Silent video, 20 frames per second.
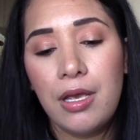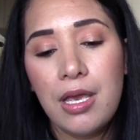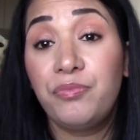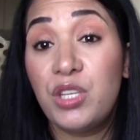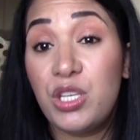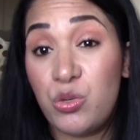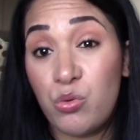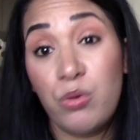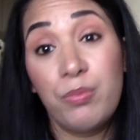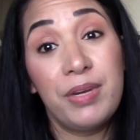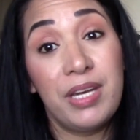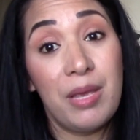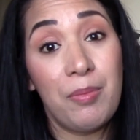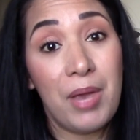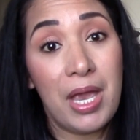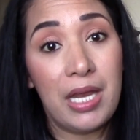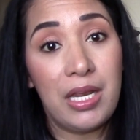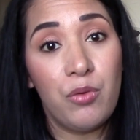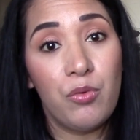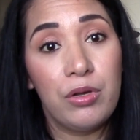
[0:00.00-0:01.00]
This woman named
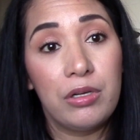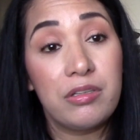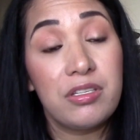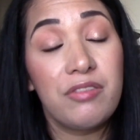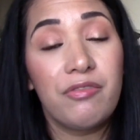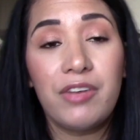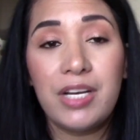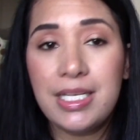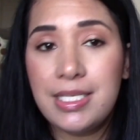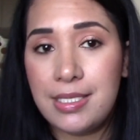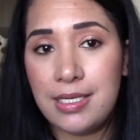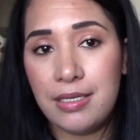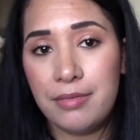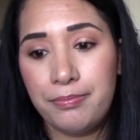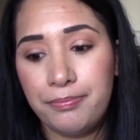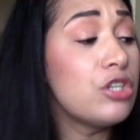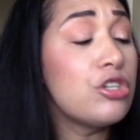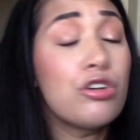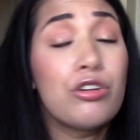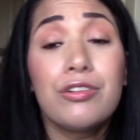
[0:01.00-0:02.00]
Annie Wilkes finds
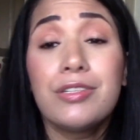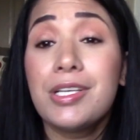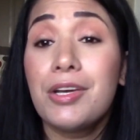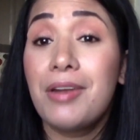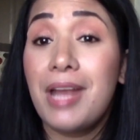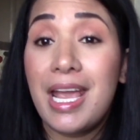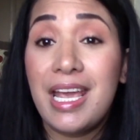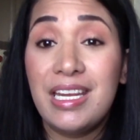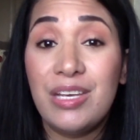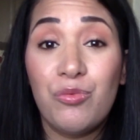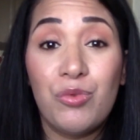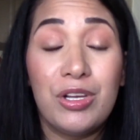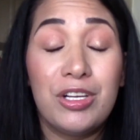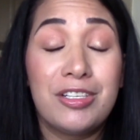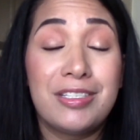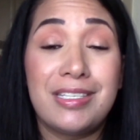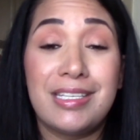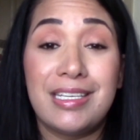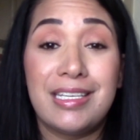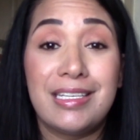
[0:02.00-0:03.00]
him. Turns out Annie
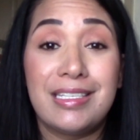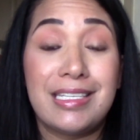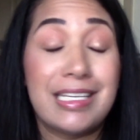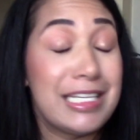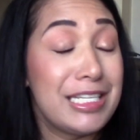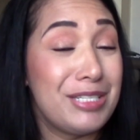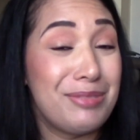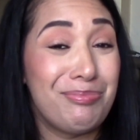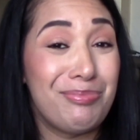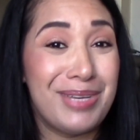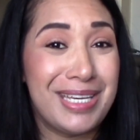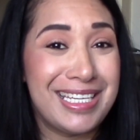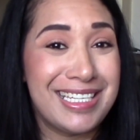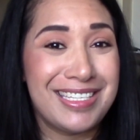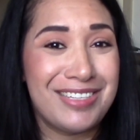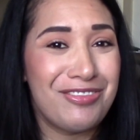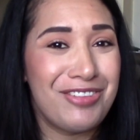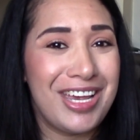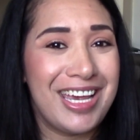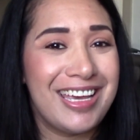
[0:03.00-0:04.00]
Wilkes is his
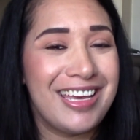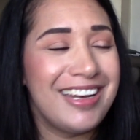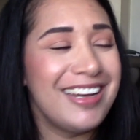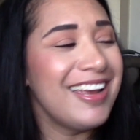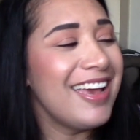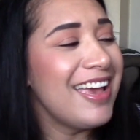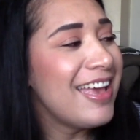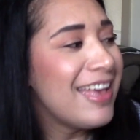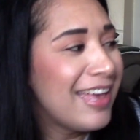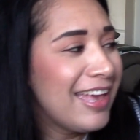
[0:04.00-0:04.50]
biggest fan,